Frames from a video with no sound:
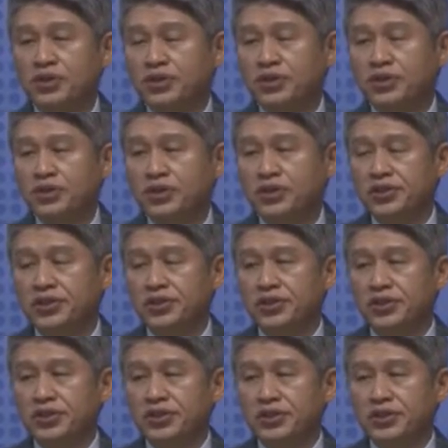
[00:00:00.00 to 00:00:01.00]

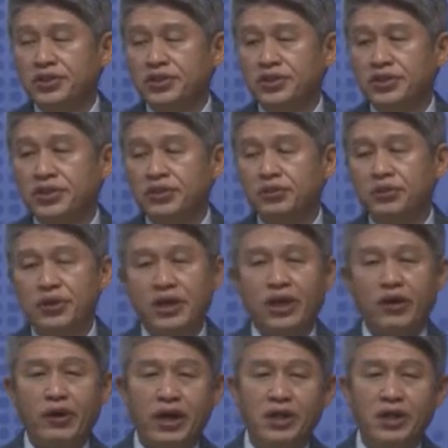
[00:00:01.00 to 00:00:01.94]
Nothing is said.